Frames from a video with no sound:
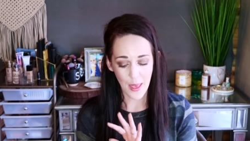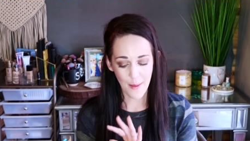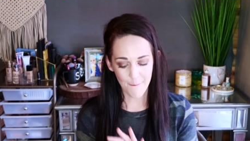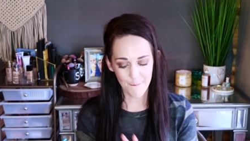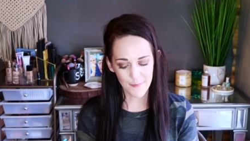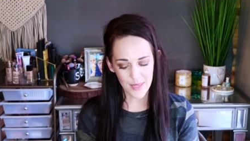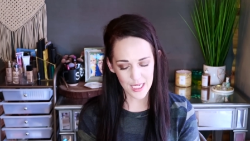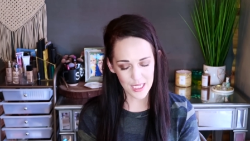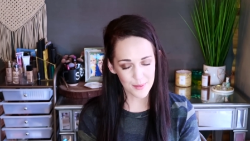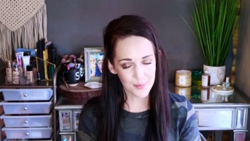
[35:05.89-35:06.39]

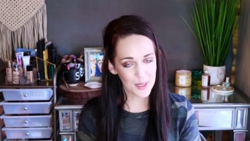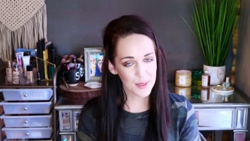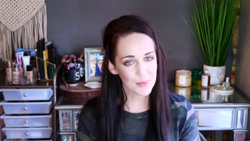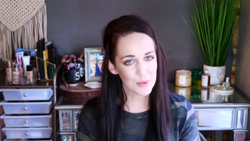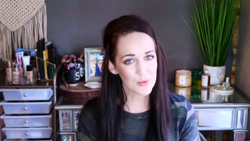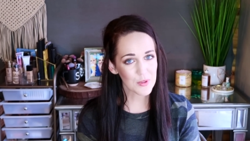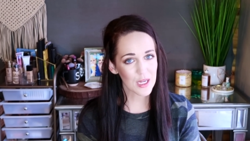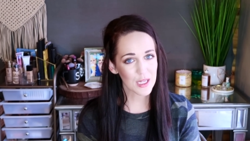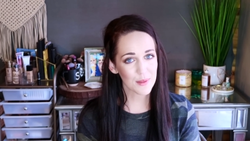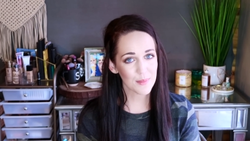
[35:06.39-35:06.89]
many
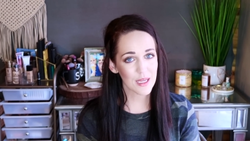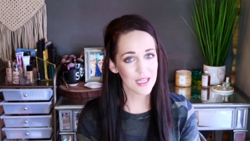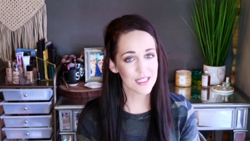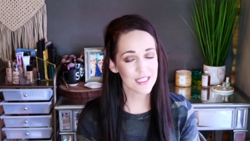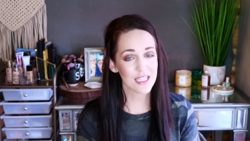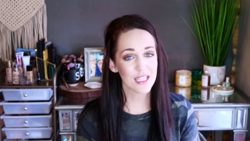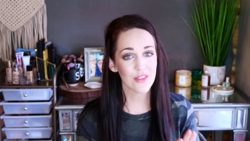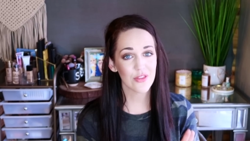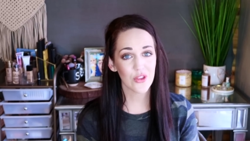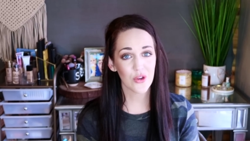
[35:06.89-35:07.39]
people
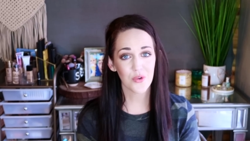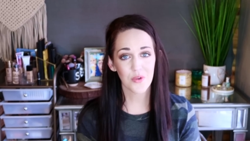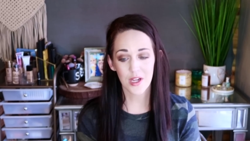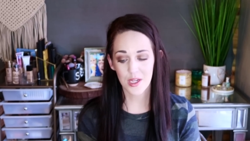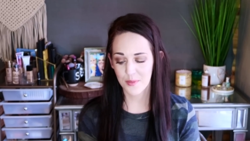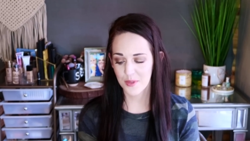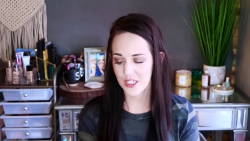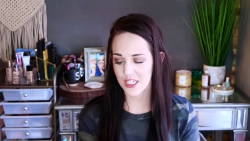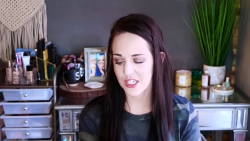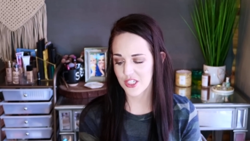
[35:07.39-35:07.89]
recommend in their
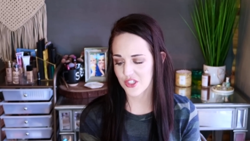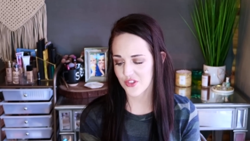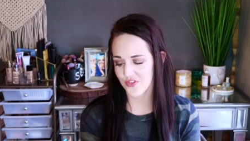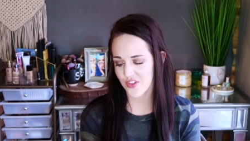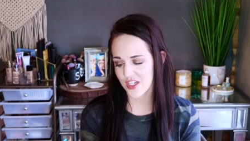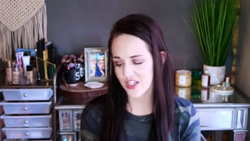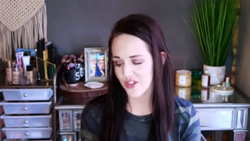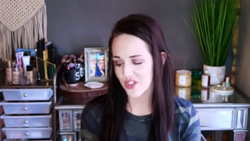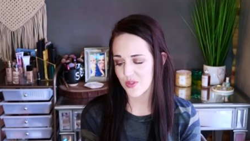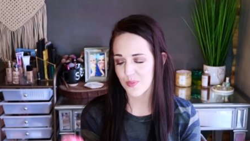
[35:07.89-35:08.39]
recommendation
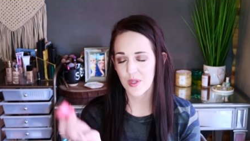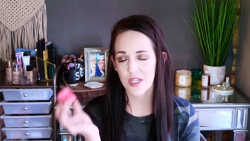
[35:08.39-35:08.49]
videos,